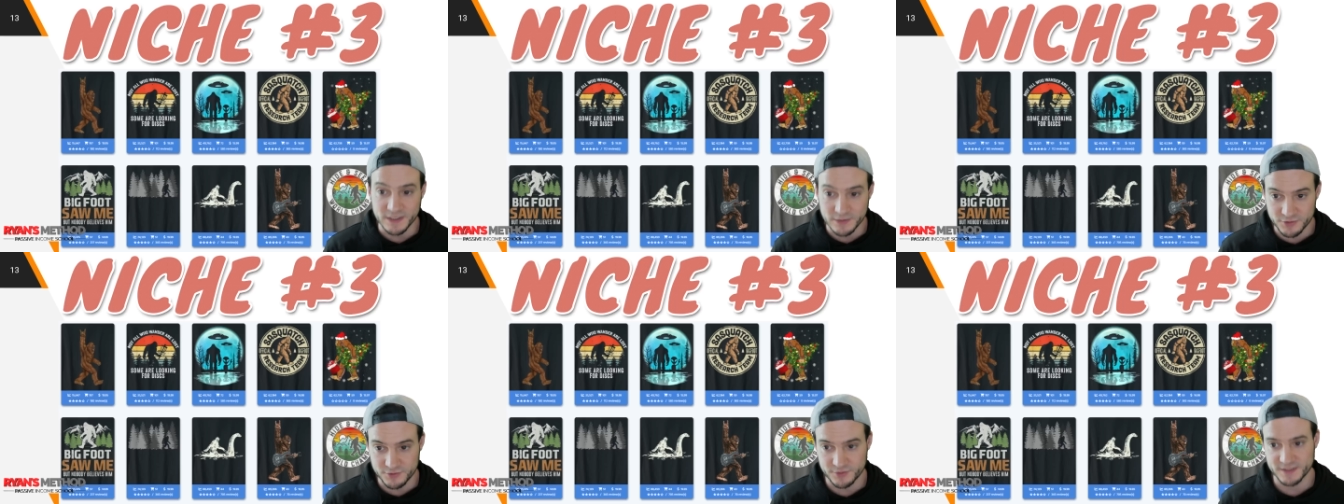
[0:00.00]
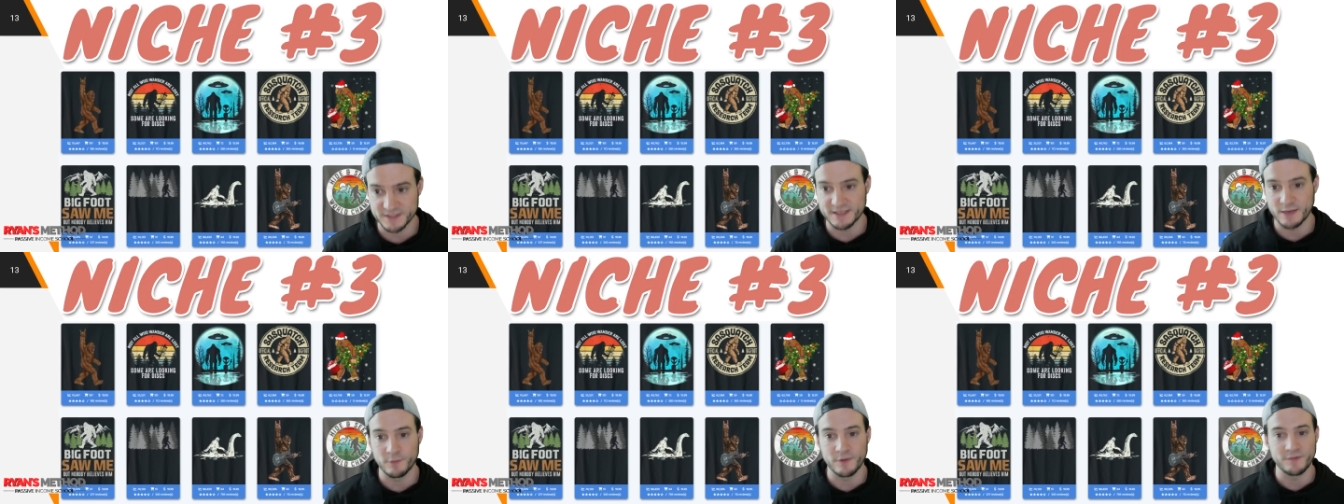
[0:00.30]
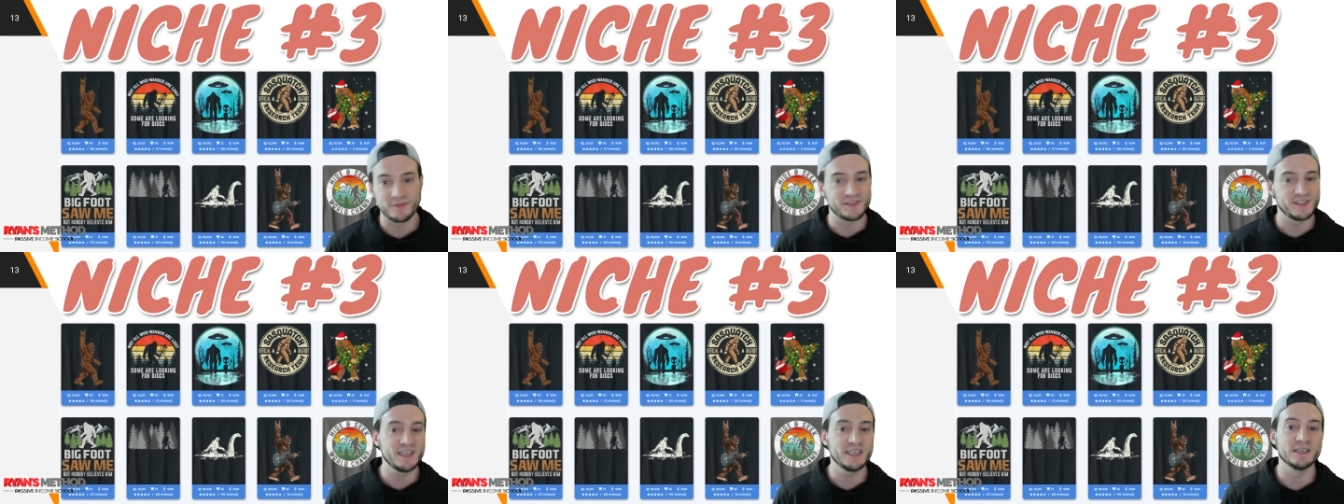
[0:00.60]
interest that
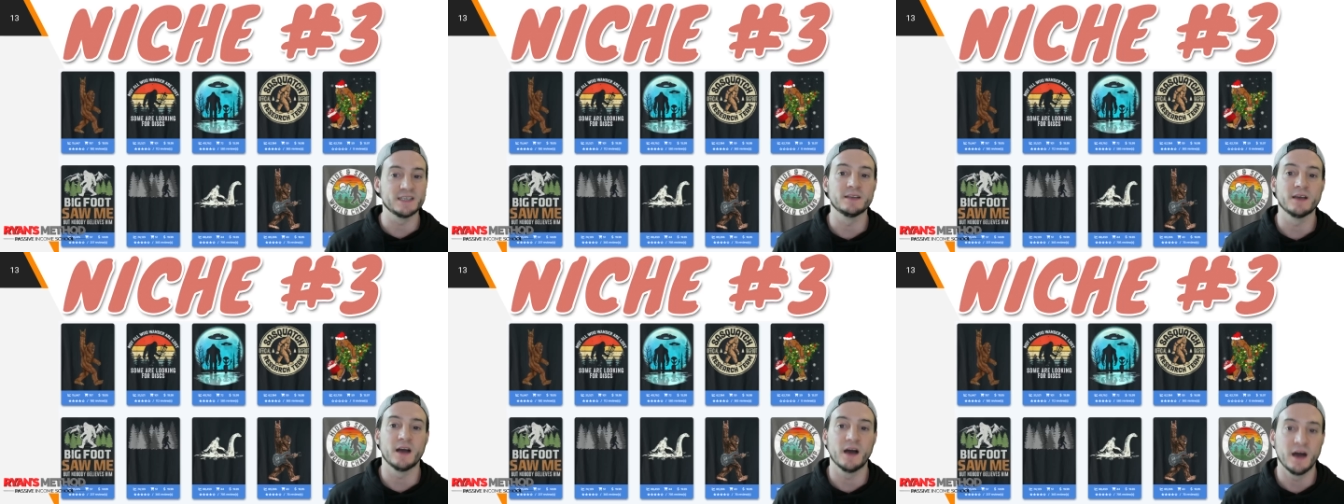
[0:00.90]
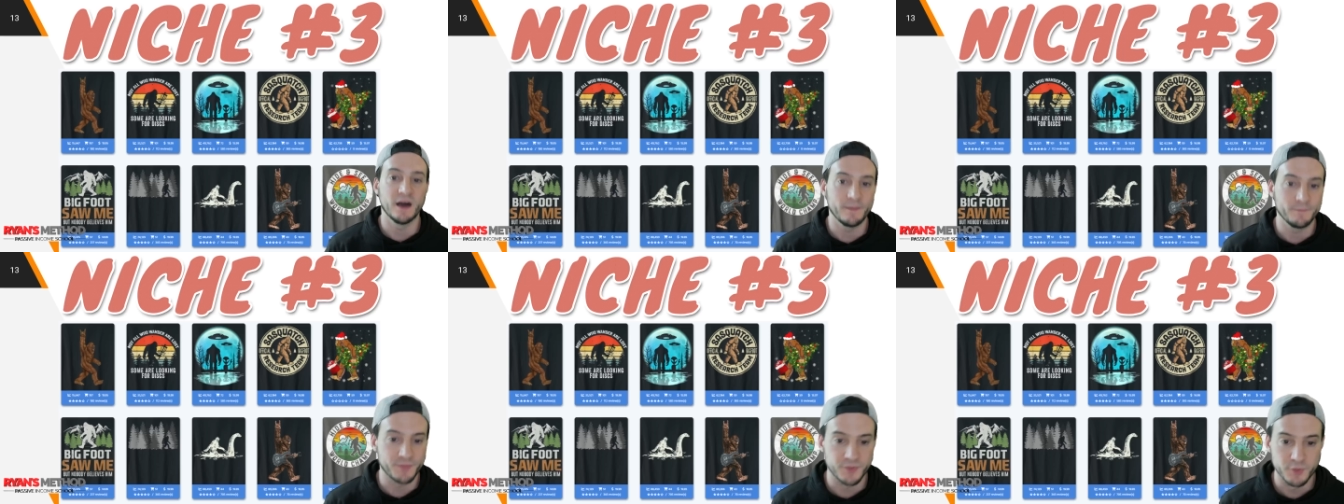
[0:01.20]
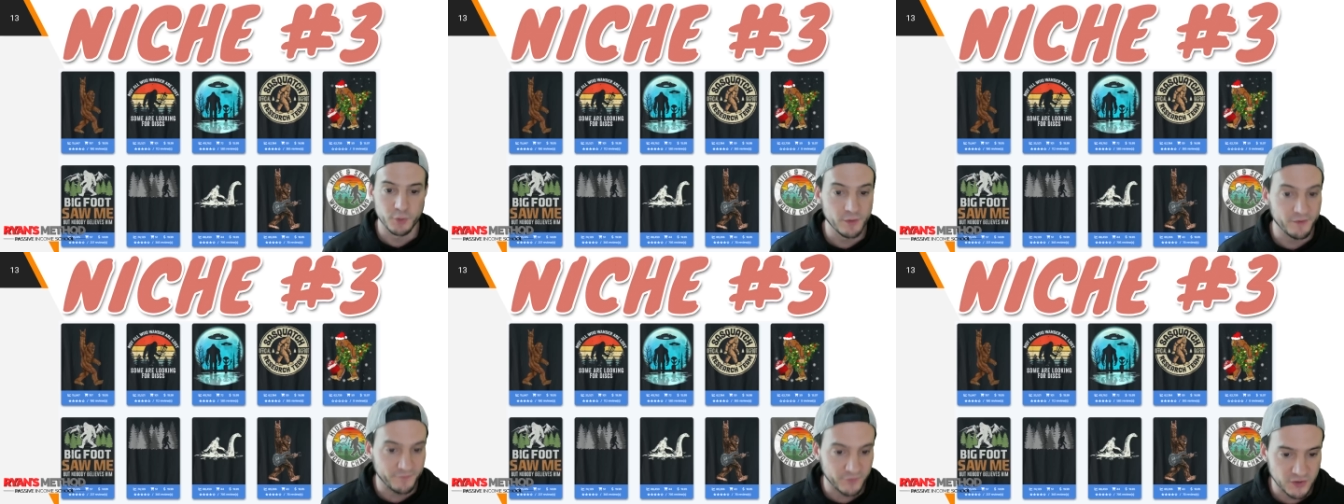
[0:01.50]
we've seen um,
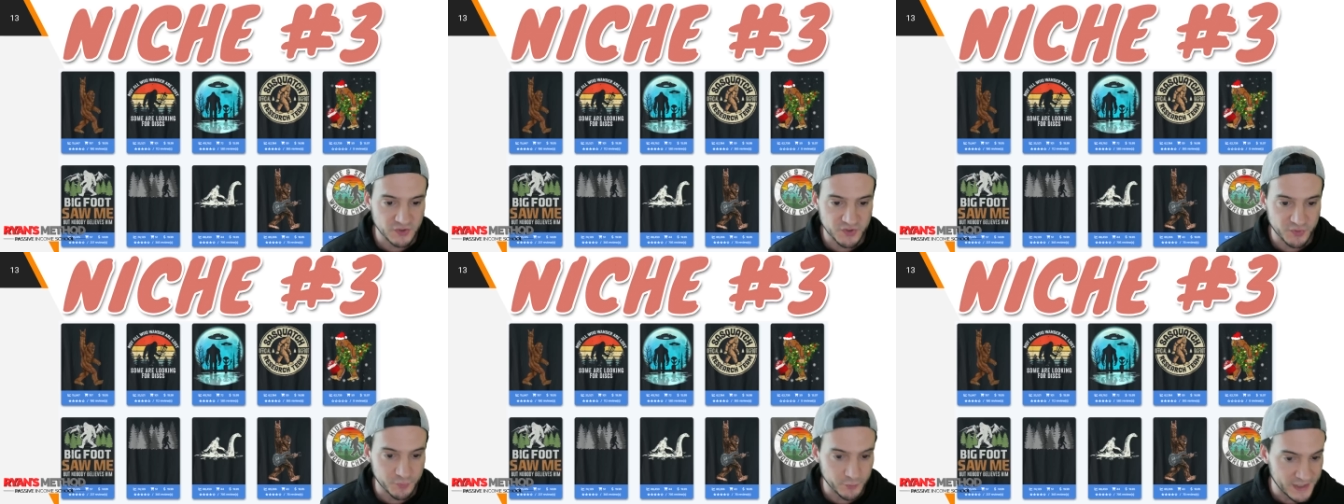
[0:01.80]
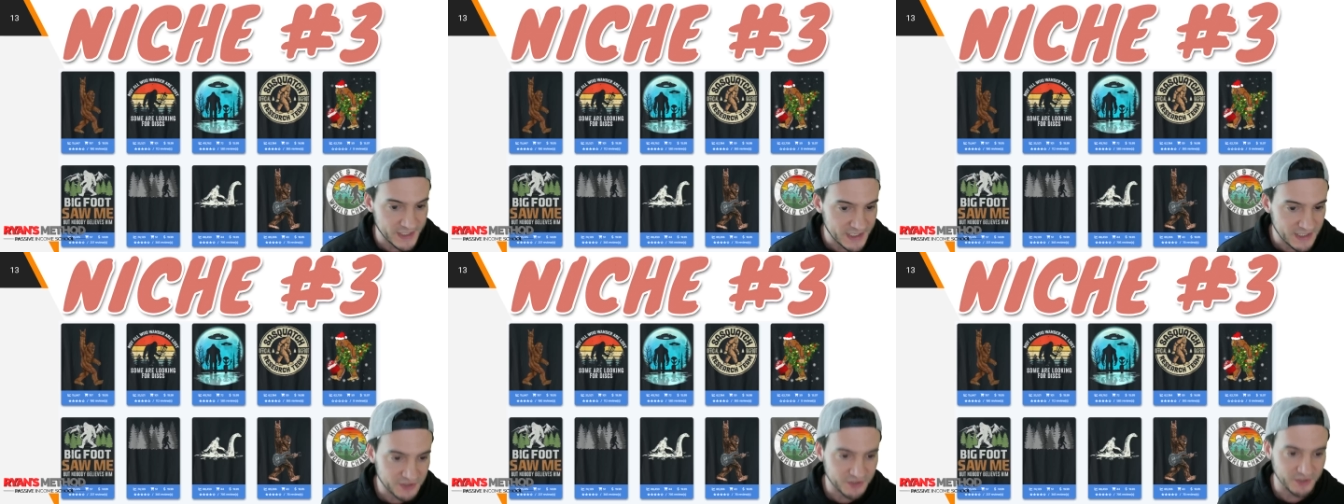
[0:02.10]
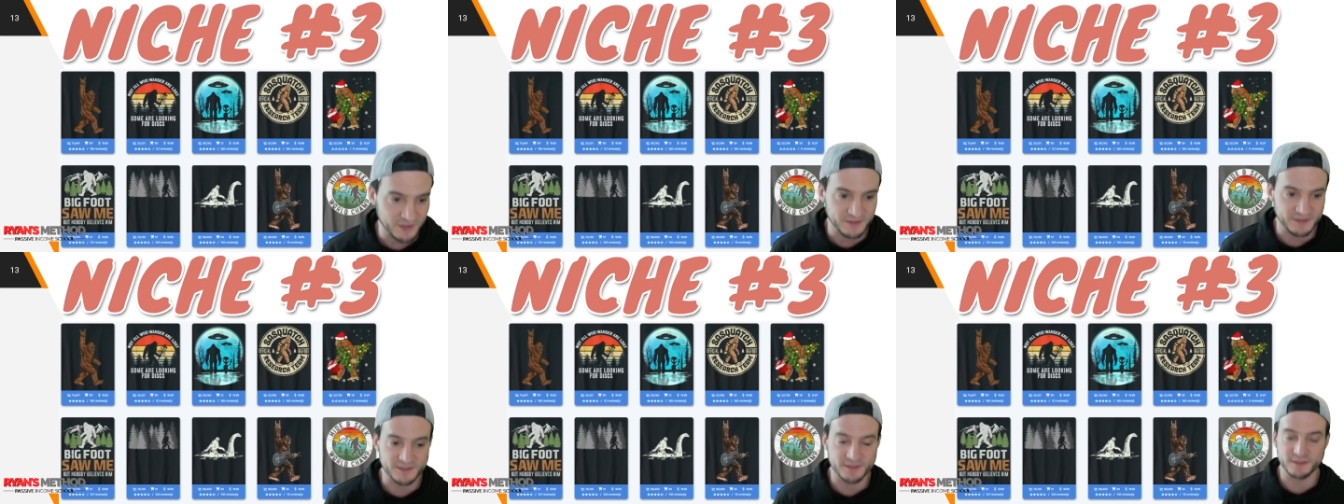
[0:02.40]
through the first three
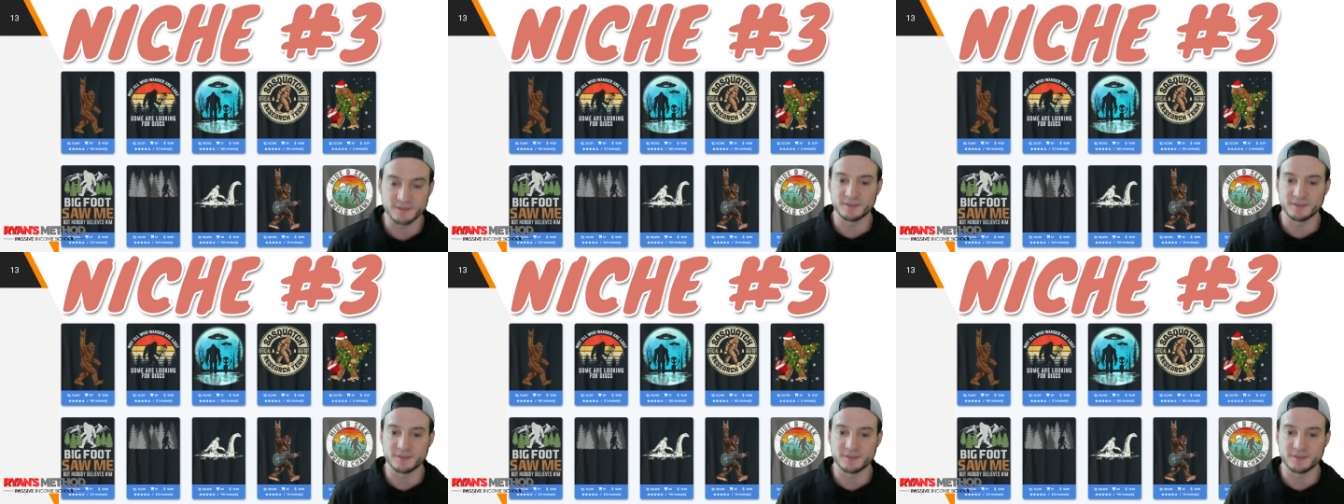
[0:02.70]
niches.